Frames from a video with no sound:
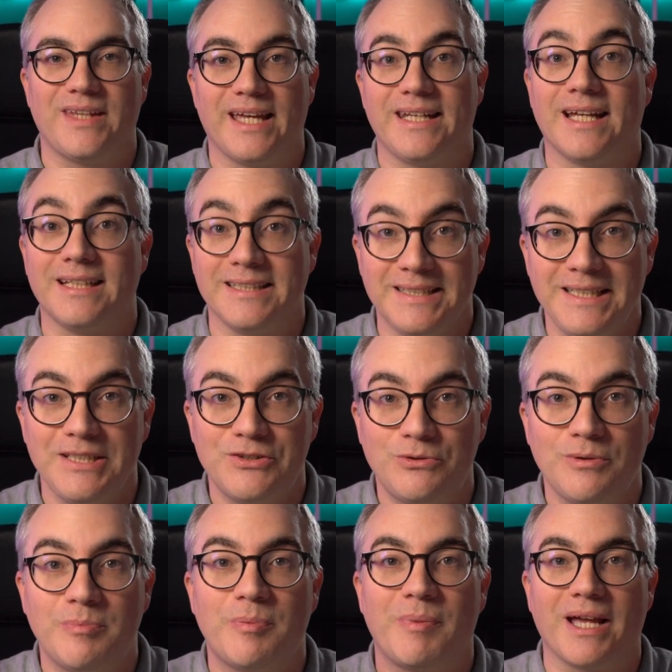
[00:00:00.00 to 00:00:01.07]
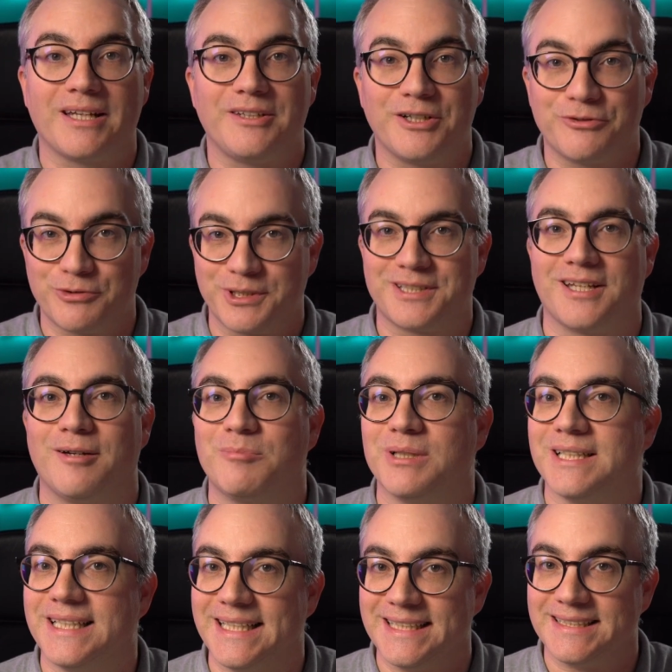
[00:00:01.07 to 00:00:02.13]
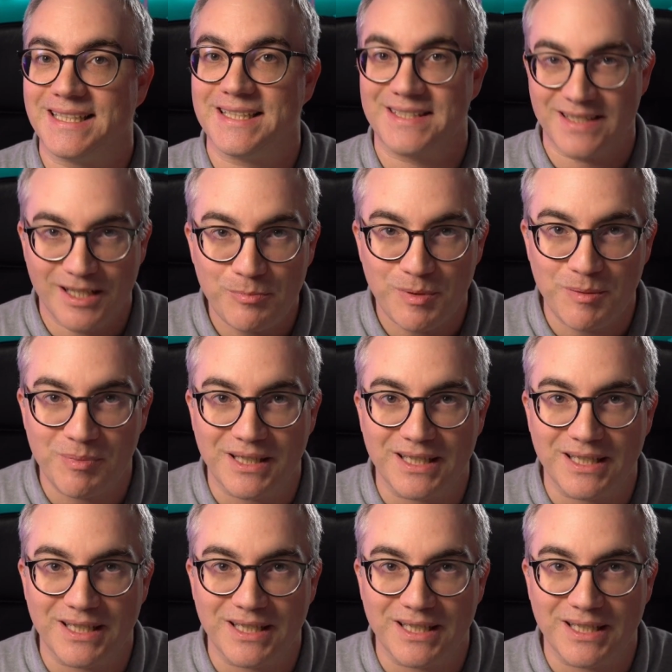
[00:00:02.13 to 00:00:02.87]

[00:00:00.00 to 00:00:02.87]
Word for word: That LED strip back there, for example, is Zigbee